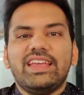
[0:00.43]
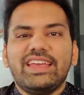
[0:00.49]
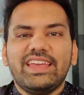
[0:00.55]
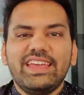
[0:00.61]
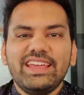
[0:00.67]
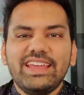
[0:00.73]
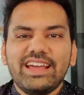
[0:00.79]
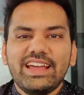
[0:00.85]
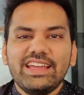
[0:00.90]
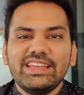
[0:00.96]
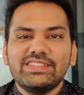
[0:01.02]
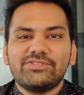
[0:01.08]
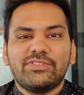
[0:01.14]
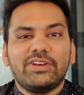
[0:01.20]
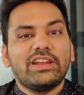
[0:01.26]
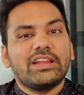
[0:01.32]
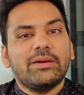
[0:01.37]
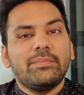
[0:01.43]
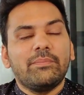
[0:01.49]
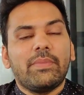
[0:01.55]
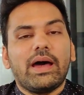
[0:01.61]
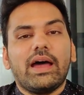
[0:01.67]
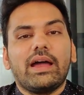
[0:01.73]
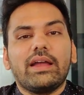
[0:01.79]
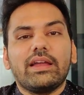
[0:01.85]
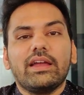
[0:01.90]
Hey guys, welcome
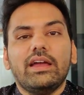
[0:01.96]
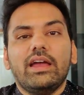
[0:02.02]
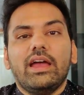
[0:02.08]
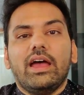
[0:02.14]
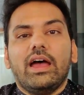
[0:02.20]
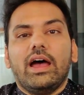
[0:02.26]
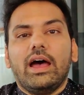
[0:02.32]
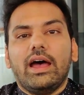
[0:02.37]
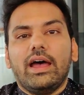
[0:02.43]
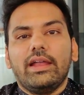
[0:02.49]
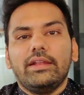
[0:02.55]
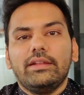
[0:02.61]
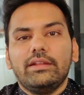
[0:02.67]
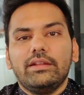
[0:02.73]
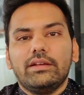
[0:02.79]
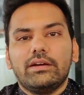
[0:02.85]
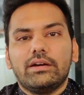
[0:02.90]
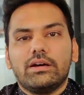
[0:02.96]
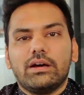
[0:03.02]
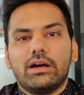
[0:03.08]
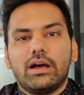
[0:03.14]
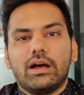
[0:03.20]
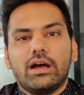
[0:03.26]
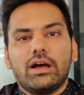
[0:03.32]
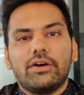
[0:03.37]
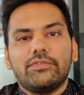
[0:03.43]
back. And
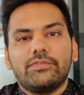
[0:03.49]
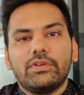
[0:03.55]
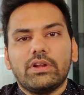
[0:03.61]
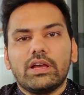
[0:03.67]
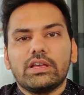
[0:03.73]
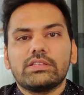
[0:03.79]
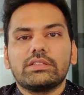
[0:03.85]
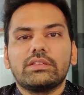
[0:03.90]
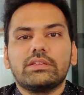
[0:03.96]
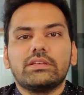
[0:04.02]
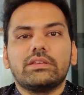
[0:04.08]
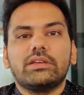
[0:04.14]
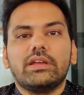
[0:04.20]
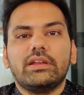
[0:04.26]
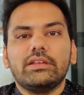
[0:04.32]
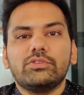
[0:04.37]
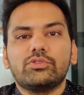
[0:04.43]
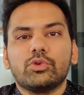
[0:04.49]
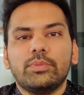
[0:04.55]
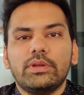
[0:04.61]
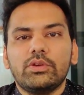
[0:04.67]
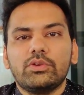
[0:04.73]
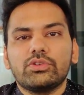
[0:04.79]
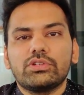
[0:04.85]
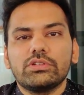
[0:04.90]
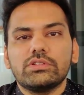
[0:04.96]
after getting so many
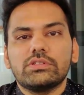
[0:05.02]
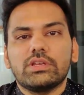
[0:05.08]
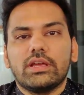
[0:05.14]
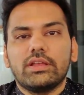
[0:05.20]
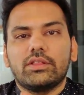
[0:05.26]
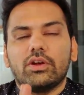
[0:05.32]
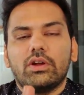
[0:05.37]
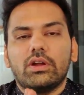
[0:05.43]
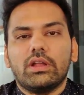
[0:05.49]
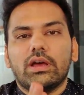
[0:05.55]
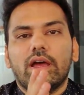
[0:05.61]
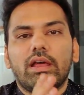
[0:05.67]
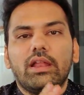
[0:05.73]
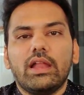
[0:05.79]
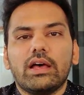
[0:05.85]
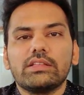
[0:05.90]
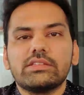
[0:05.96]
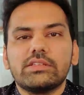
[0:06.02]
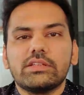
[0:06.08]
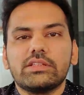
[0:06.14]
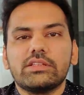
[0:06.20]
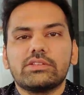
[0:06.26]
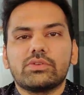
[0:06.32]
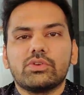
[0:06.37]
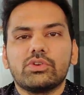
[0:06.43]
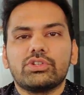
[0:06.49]
questions, I thought I'll answer
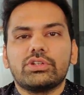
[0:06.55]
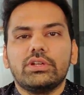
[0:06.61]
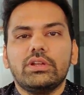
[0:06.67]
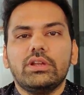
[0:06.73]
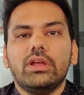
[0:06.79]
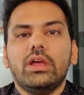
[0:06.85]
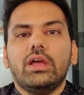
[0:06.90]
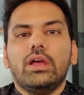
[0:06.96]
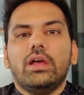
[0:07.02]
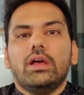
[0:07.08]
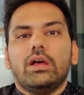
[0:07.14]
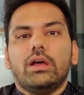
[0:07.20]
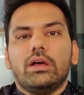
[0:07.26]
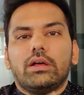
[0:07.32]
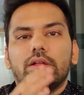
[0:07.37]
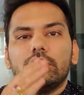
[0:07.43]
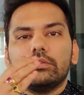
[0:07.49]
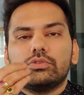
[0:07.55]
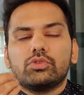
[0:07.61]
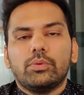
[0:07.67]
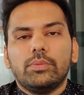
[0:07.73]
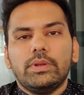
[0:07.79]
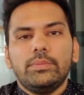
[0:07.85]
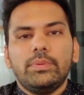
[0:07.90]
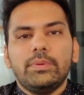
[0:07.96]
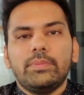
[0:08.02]
this question. So
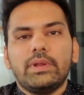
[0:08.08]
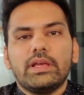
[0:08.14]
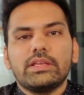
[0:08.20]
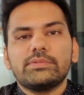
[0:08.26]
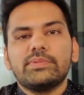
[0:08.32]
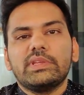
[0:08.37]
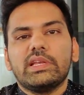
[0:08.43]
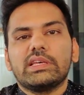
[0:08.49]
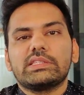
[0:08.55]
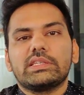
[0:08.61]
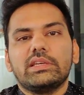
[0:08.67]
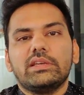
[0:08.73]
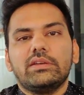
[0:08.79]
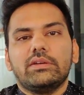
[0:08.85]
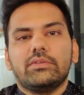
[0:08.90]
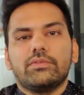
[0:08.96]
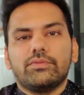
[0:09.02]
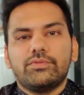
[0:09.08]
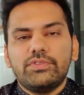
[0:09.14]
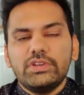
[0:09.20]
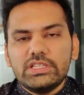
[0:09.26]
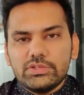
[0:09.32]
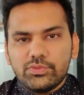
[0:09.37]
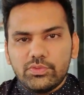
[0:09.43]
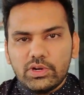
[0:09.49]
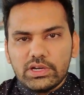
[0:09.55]
many people has been asking
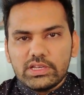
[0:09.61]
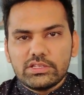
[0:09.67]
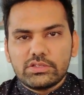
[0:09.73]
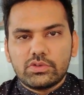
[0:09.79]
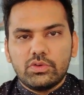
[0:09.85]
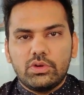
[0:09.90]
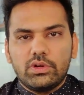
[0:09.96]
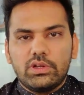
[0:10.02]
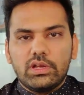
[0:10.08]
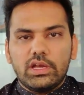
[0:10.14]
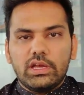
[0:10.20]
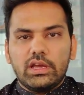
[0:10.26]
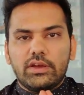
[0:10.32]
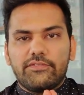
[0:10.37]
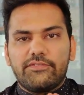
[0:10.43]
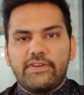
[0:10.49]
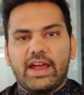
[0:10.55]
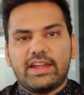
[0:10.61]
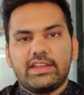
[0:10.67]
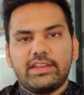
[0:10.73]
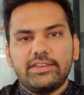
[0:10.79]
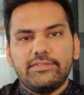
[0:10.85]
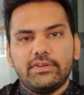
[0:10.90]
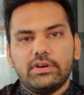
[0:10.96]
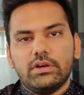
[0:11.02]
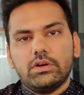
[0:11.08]
which work is good,
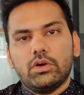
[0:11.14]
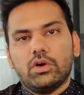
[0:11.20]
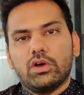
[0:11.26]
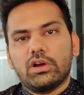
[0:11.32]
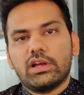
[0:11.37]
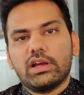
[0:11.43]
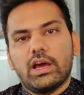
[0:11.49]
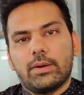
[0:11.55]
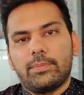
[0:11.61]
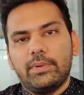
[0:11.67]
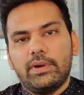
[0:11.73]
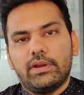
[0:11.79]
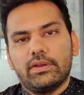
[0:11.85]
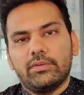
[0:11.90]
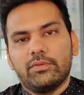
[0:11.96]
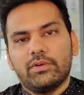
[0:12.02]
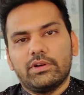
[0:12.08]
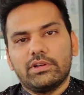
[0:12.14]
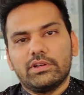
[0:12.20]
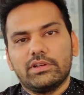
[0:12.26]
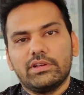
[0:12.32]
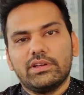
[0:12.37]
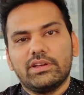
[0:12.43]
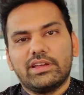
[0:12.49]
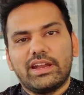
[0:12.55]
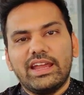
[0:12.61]
factory work or a carpentry work,
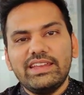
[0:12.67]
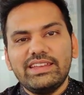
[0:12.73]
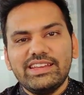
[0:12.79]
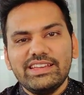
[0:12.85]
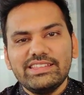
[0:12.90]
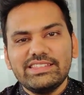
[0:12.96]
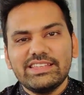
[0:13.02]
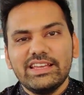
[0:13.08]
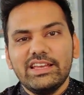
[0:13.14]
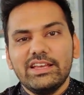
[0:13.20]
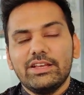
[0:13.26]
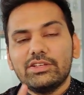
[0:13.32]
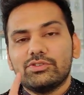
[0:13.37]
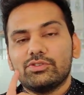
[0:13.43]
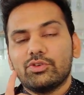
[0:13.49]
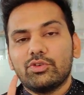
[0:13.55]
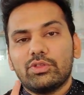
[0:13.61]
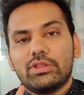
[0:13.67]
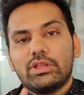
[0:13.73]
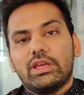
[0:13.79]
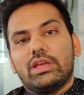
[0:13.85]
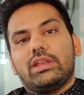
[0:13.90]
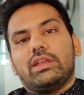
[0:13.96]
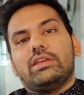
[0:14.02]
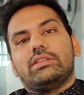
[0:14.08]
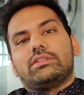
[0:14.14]
right guys? So
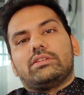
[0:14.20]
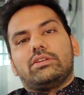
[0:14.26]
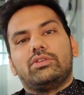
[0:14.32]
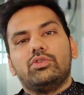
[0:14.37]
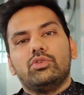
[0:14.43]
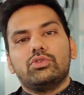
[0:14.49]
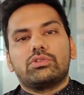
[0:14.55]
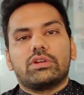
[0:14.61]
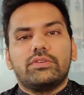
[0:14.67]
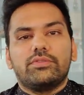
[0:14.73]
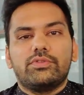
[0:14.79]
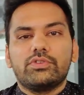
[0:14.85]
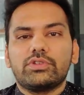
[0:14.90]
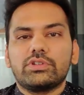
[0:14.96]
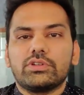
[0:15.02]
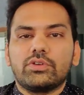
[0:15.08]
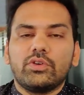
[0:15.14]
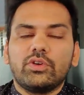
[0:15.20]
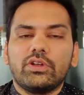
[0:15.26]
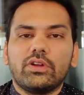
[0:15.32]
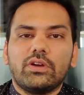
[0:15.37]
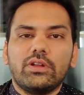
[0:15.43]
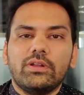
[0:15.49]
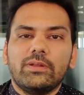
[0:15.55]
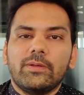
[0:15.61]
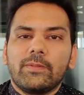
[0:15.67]
there is a huge confusion going
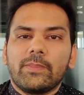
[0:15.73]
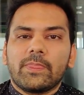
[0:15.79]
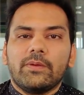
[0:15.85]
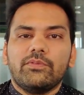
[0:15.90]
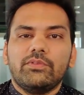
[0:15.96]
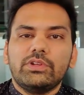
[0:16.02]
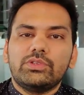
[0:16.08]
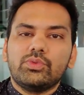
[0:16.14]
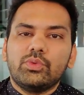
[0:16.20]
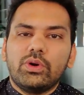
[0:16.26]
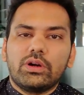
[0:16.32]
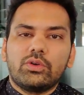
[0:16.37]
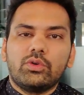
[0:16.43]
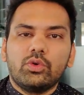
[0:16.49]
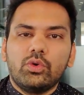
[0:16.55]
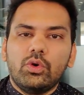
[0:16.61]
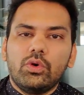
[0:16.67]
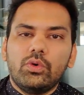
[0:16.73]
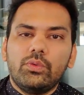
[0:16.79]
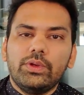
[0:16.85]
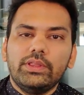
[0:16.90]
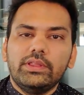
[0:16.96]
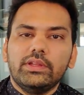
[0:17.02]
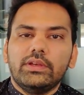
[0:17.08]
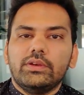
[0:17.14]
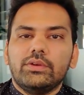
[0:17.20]
on, which work to go
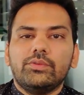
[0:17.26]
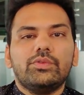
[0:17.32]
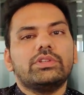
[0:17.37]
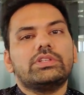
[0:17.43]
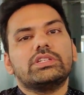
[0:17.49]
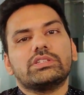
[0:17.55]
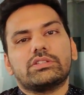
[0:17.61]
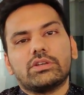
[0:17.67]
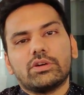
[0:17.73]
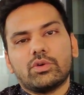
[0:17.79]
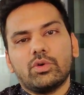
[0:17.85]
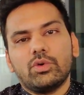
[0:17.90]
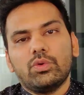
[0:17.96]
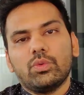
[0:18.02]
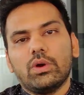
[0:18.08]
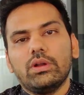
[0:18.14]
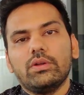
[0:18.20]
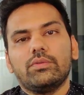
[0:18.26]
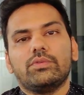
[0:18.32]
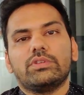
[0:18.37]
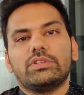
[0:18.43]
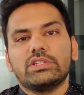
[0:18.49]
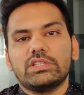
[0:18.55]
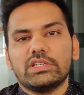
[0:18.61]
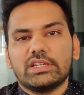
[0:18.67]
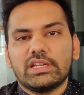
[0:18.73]
with, which is the good one, which
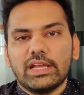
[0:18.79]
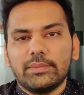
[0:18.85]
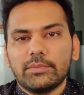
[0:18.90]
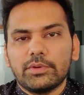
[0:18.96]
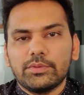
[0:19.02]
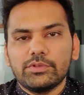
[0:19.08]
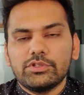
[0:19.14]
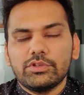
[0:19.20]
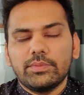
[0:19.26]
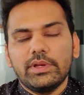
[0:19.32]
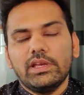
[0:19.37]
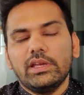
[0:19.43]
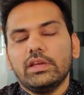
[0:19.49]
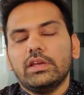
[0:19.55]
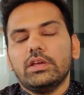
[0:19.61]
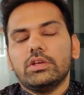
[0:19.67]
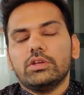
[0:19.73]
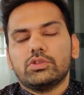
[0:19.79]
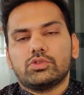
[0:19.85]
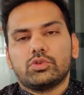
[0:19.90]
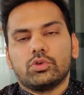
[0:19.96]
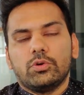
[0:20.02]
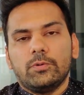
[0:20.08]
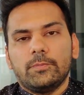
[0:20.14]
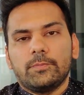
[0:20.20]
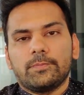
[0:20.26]
is the time consuming.
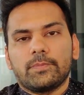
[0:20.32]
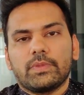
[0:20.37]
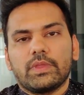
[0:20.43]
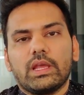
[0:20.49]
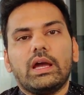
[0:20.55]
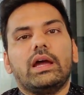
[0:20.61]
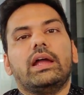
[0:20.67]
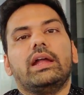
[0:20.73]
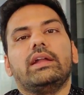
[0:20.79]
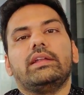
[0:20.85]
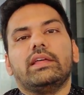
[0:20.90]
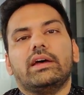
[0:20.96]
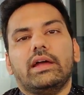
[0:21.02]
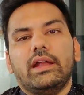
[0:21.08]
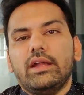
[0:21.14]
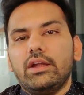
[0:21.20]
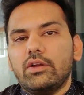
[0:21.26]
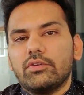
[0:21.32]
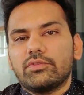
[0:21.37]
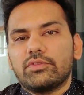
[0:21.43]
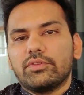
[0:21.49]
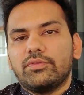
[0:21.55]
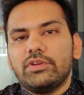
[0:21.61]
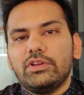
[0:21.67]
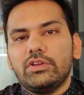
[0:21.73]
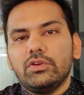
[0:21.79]
So at the end of the
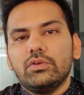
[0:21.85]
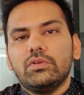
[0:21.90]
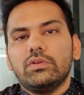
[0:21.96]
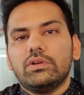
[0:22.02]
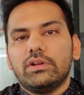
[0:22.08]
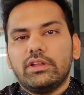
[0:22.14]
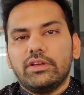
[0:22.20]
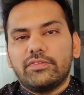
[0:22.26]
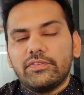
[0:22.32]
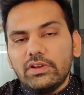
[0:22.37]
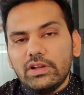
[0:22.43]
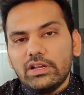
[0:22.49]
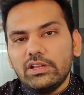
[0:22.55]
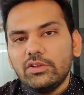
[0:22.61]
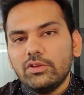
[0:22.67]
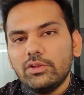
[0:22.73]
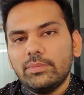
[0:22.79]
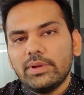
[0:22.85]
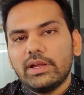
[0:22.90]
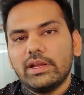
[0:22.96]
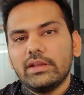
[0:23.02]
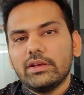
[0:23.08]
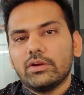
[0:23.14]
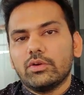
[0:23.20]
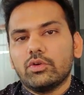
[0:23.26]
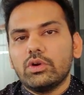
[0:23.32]
video, definitely you'll be
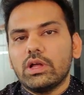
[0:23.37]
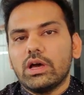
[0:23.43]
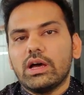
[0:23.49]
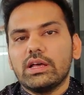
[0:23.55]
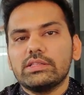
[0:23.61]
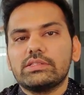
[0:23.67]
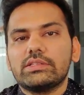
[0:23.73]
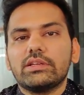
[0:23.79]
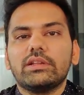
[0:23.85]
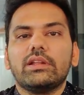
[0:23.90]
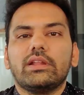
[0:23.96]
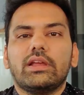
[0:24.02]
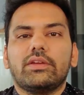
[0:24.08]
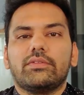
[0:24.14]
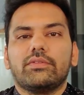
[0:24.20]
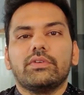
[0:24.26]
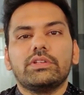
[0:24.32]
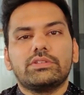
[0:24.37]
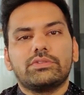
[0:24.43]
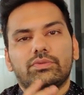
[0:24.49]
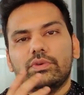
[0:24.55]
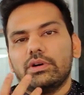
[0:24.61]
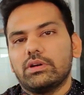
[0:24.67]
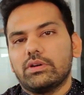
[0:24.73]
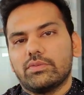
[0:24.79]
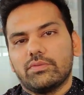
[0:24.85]
getting a good answer, like which
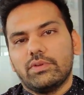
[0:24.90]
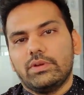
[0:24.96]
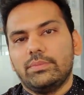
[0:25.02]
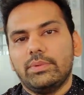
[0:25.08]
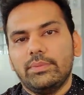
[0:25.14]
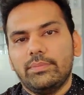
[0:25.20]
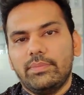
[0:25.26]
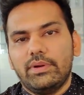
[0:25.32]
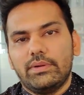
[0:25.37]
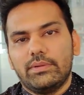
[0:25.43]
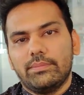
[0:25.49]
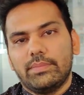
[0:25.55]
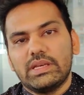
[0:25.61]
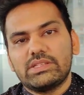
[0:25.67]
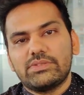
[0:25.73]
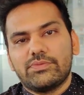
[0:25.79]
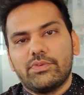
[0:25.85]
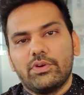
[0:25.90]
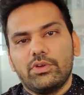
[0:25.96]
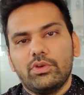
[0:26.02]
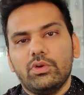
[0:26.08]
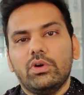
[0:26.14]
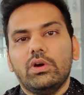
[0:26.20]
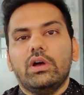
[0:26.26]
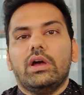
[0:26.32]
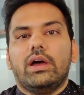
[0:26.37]
work will be best for
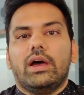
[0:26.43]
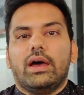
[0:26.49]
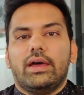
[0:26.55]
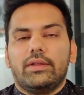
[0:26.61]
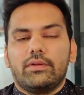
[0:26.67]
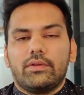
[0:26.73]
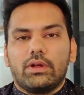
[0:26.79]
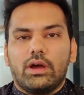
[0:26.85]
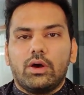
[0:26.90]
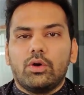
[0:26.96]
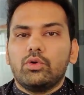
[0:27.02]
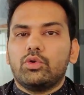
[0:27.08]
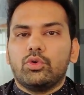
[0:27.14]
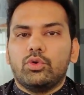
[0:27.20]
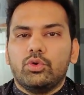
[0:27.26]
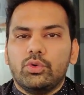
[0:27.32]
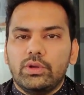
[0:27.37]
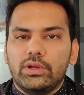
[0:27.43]
you and how to do